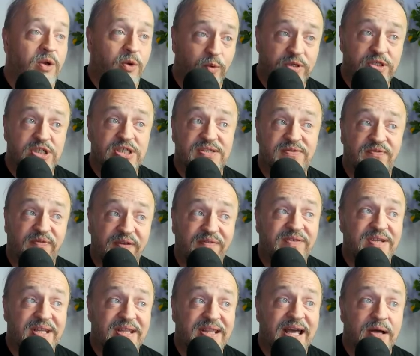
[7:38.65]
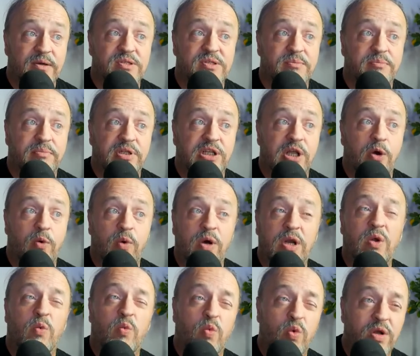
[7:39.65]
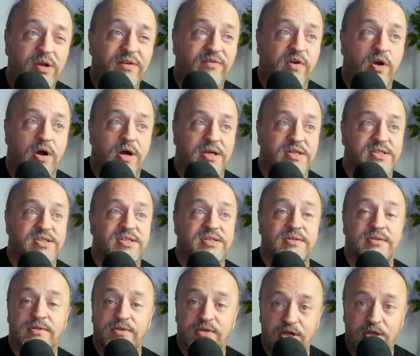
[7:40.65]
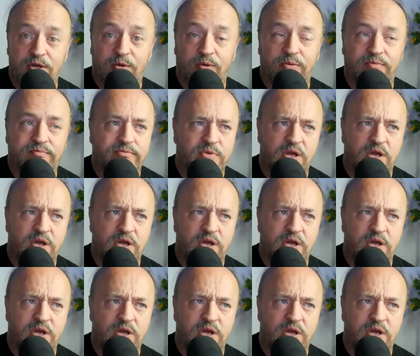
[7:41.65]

which is fifty thousand below what it would have cost new,